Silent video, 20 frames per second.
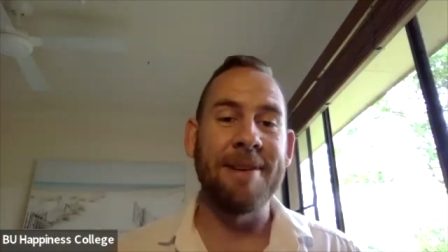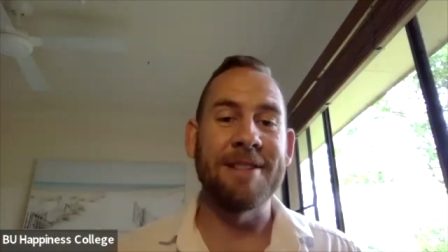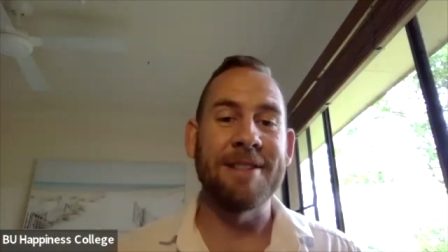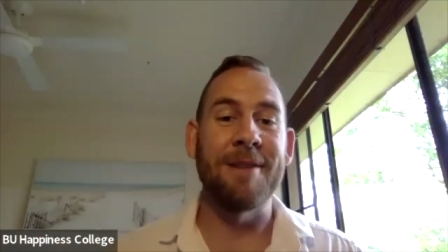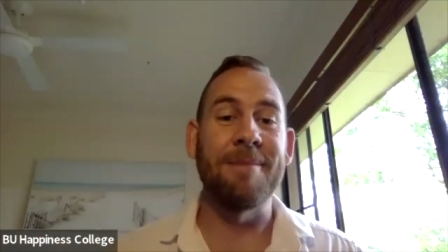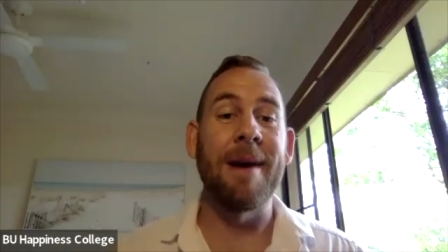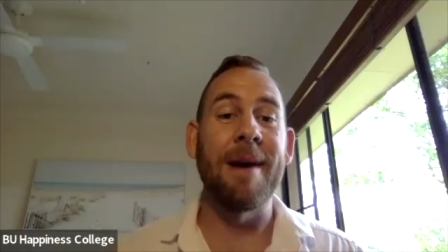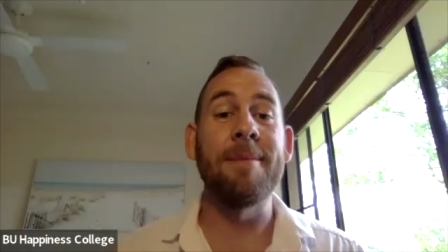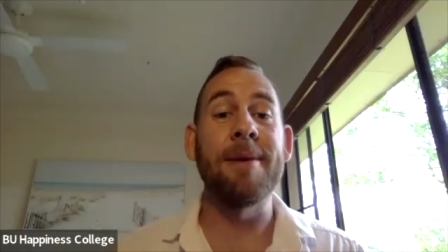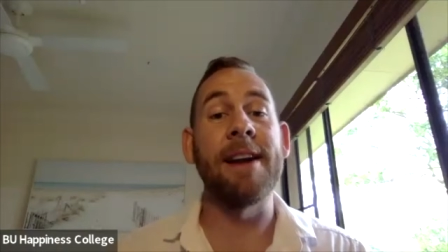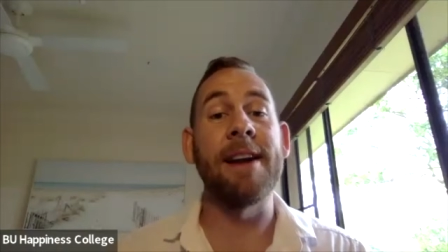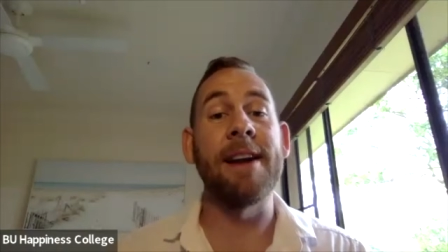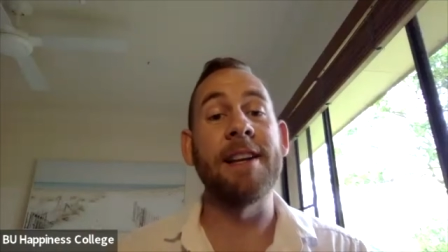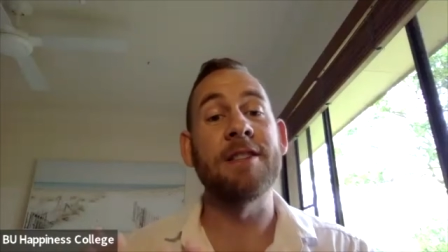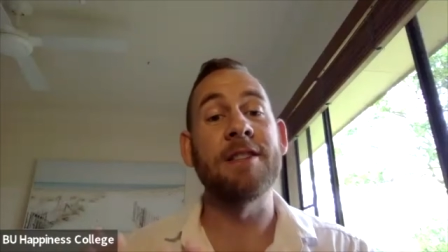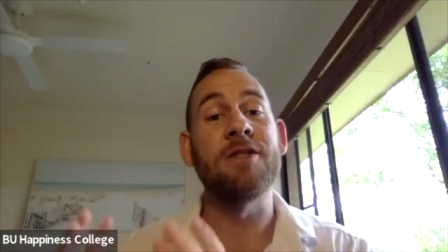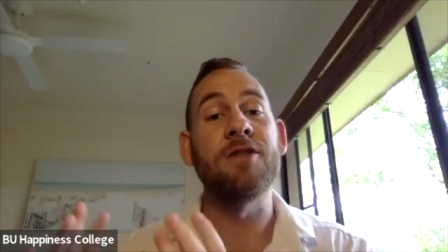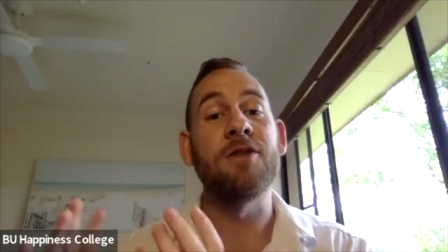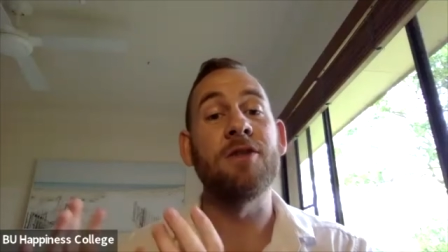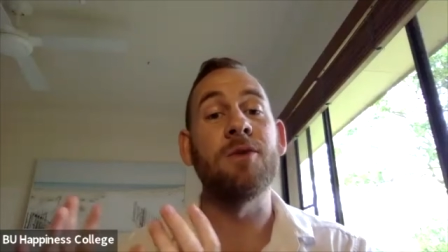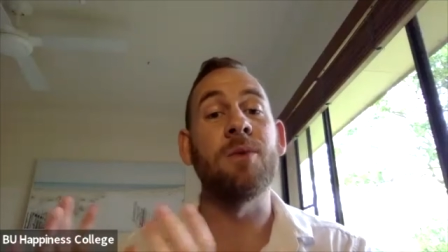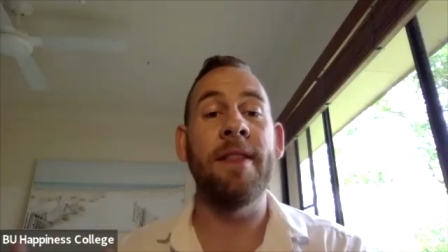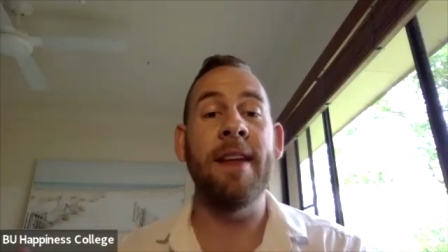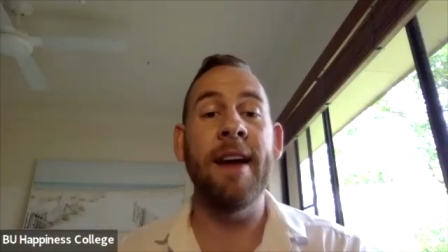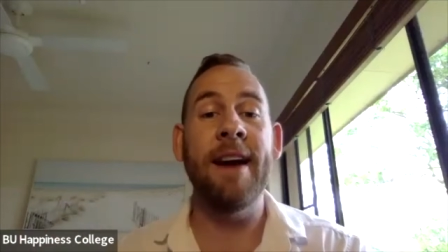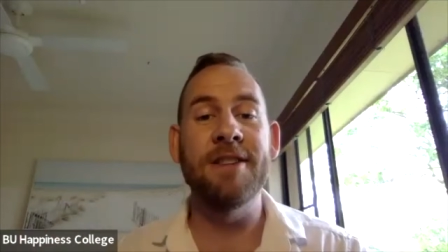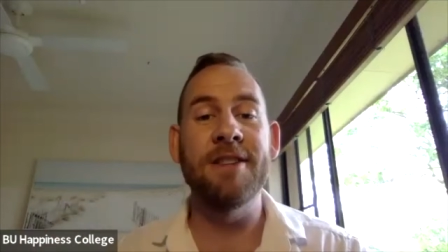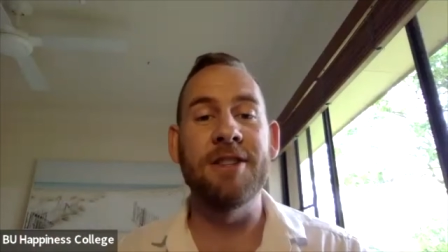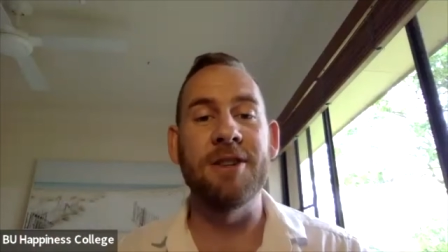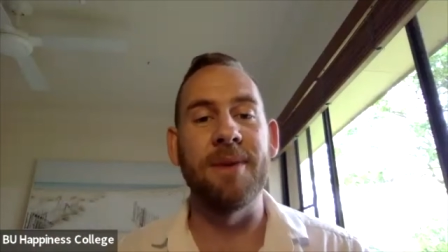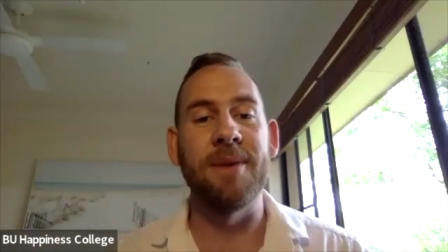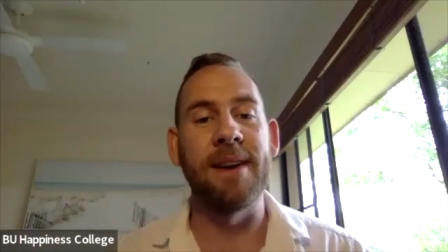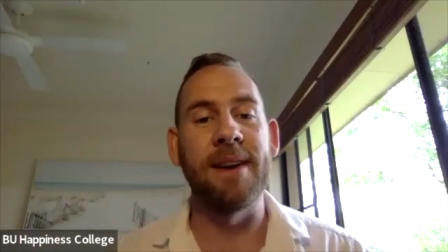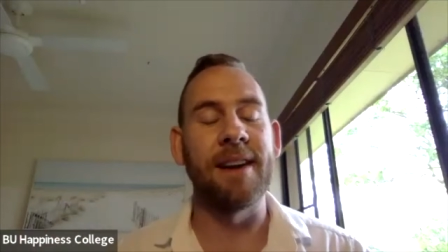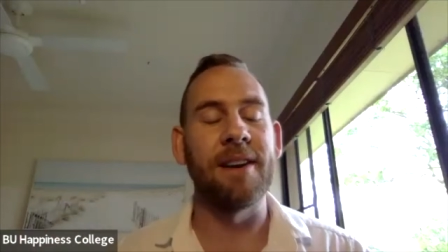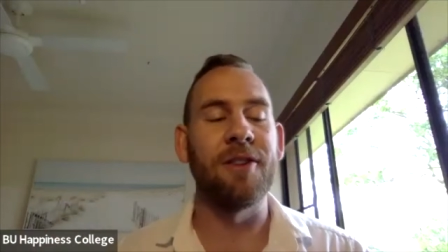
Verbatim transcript: So maybe I need to do what they're doing.